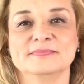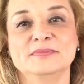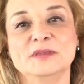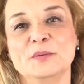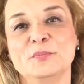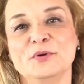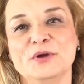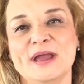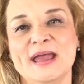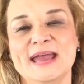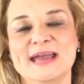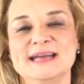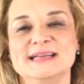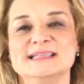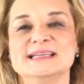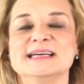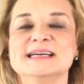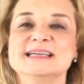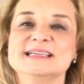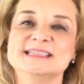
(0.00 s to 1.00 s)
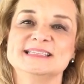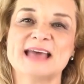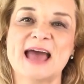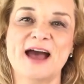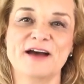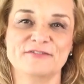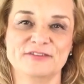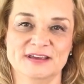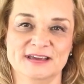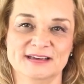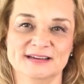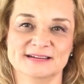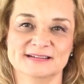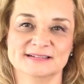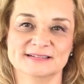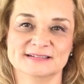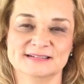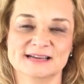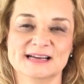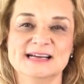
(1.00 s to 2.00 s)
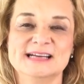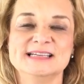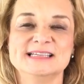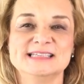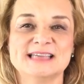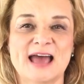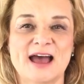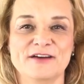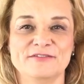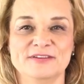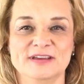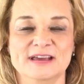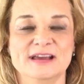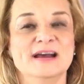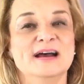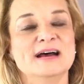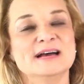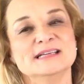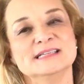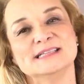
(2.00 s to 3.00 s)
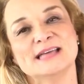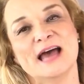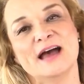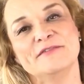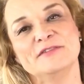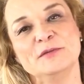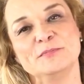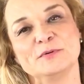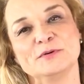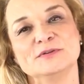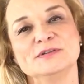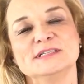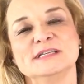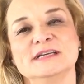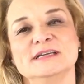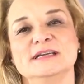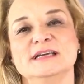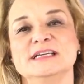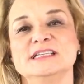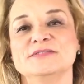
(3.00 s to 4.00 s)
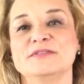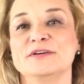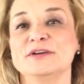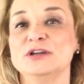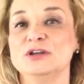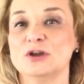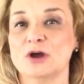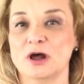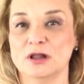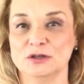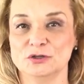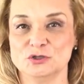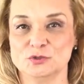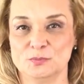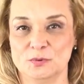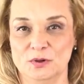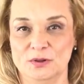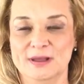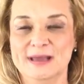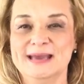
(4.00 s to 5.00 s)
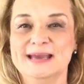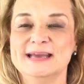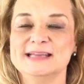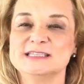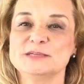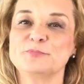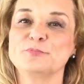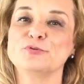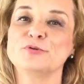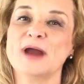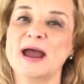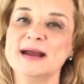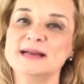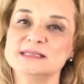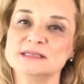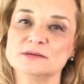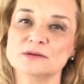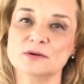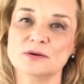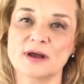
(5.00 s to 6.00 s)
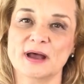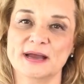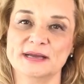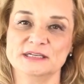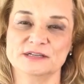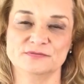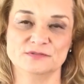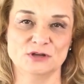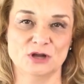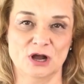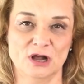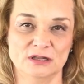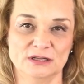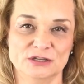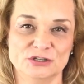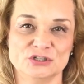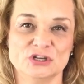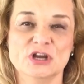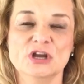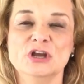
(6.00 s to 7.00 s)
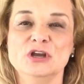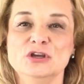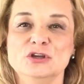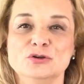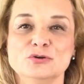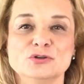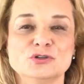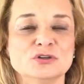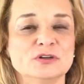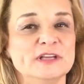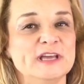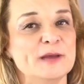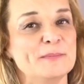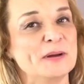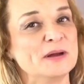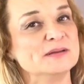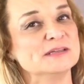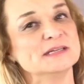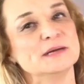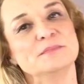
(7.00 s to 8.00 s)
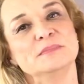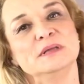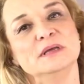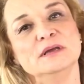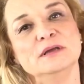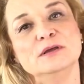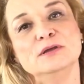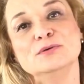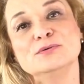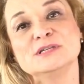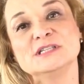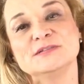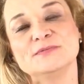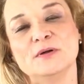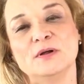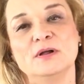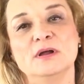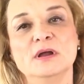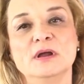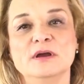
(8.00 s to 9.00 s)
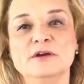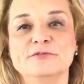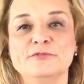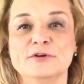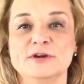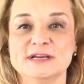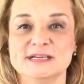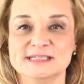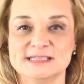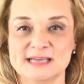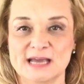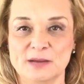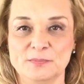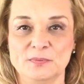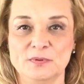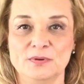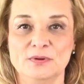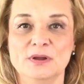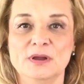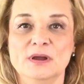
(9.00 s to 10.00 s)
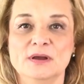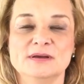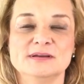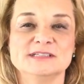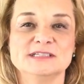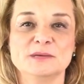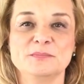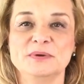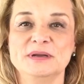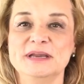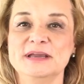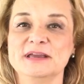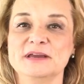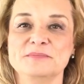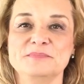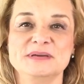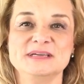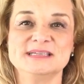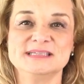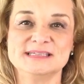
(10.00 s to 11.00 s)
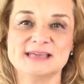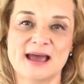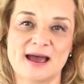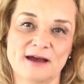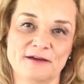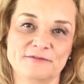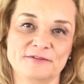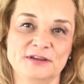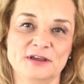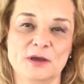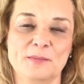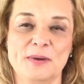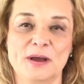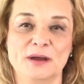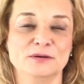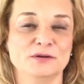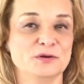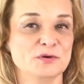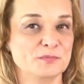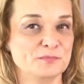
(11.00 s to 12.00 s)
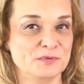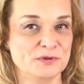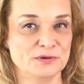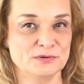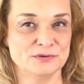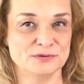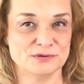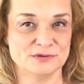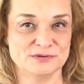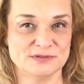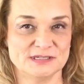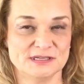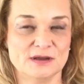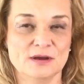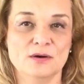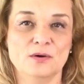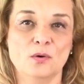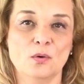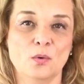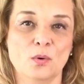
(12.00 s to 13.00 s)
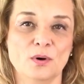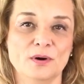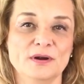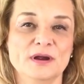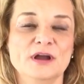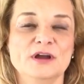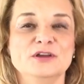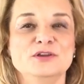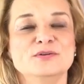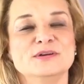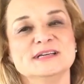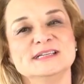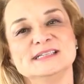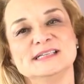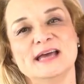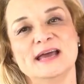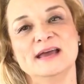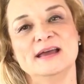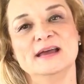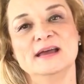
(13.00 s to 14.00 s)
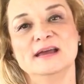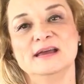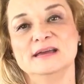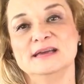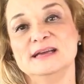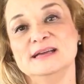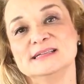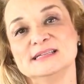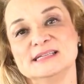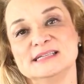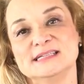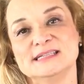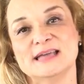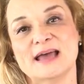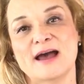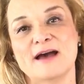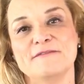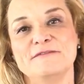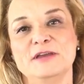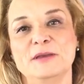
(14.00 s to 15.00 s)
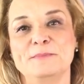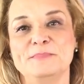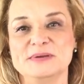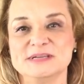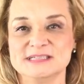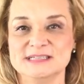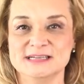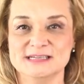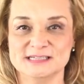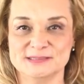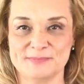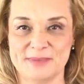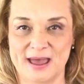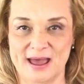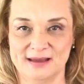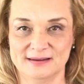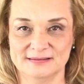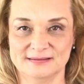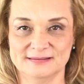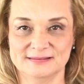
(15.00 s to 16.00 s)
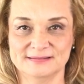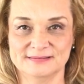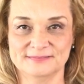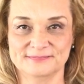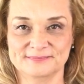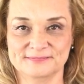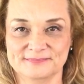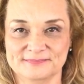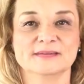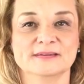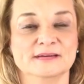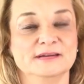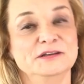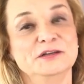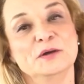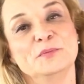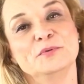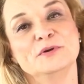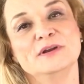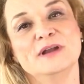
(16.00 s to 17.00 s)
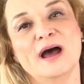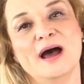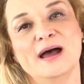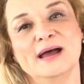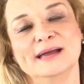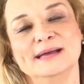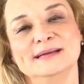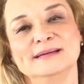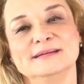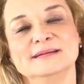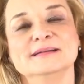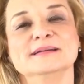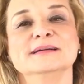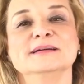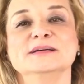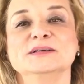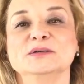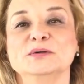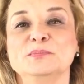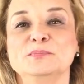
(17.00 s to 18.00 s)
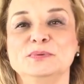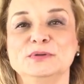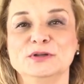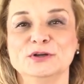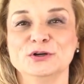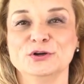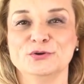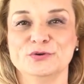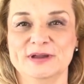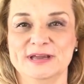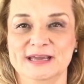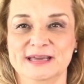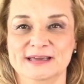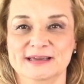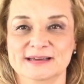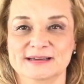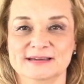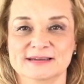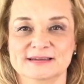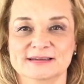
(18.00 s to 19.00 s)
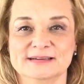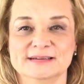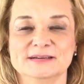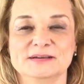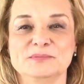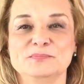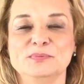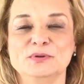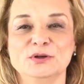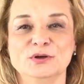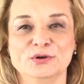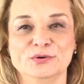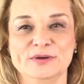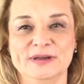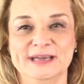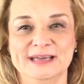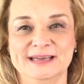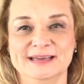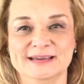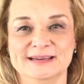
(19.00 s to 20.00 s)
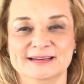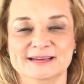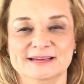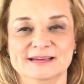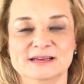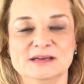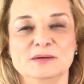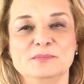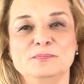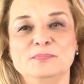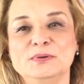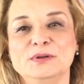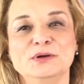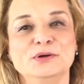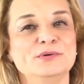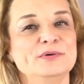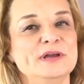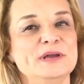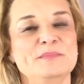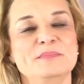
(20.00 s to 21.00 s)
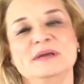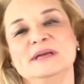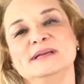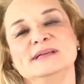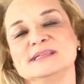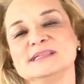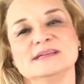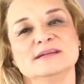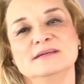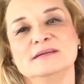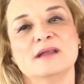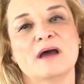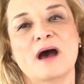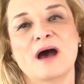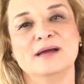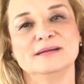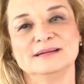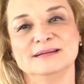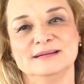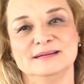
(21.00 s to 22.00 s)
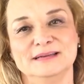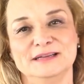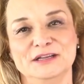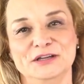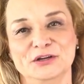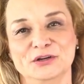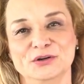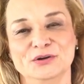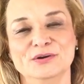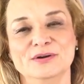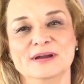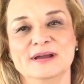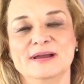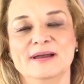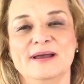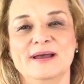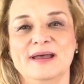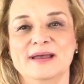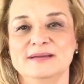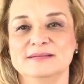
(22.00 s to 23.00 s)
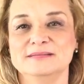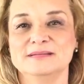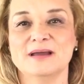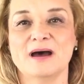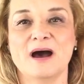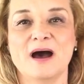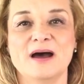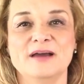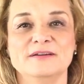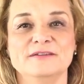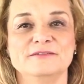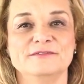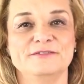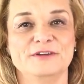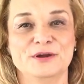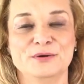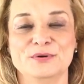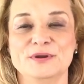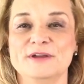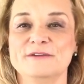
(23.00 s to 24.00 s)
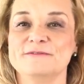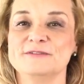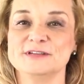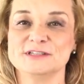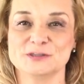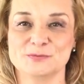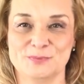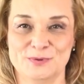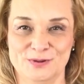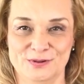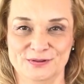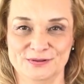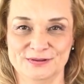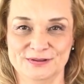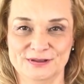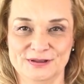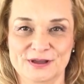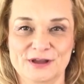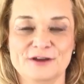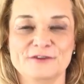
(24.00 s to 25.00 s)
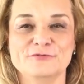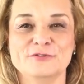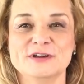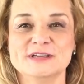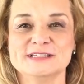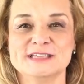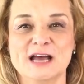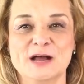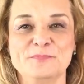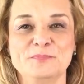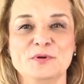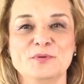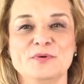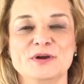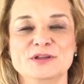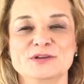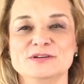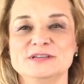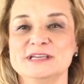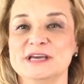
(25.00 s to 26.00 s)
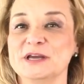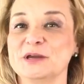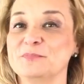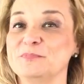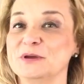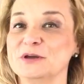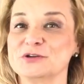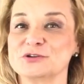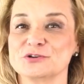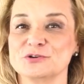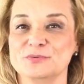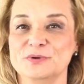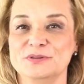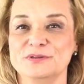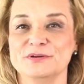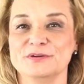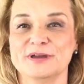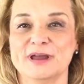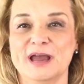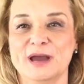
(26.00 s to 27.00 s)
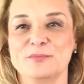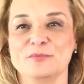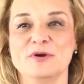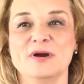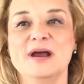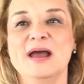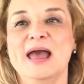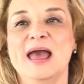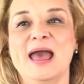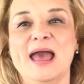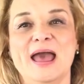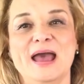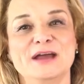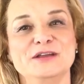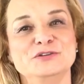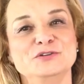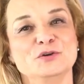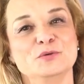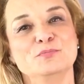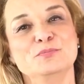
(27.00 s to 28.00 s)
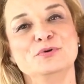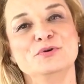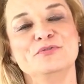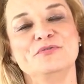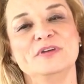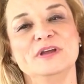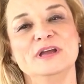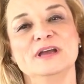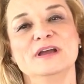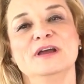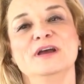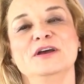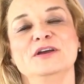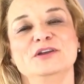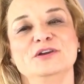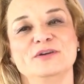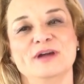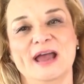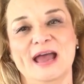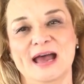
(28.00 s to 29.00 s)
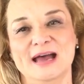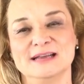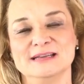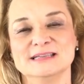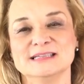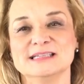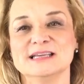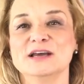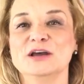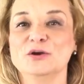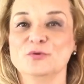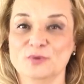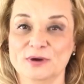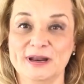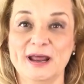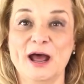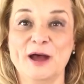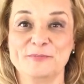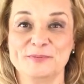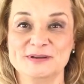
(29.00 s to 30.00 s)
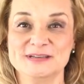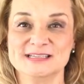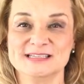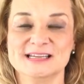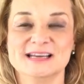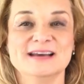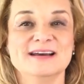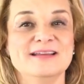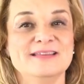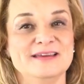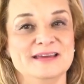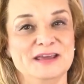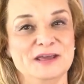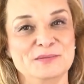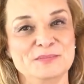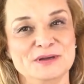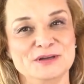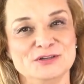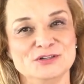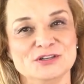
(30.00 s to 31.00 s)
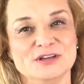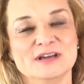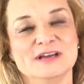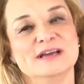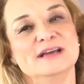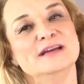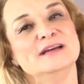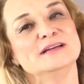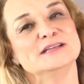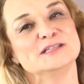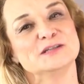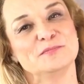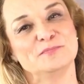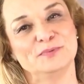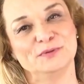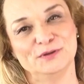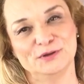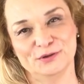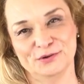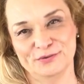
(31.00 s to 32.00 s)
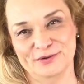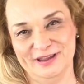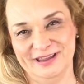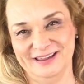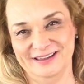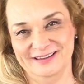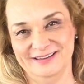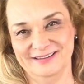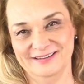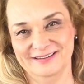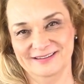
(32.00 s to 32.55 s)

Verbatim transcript: Number eight, savvy. Savvy. A savvy person is very knowledgeable. It's a practical kind of knowledge, usually about something useful. For example, somebody can be savvy about computers, or you can say, he's a savvy businessman. Number nine, blurry. Blurry. Blurry means not clear and not very visible. For example, when you take a picture with your camera and you're moving your hands, what happens? The image is blurry.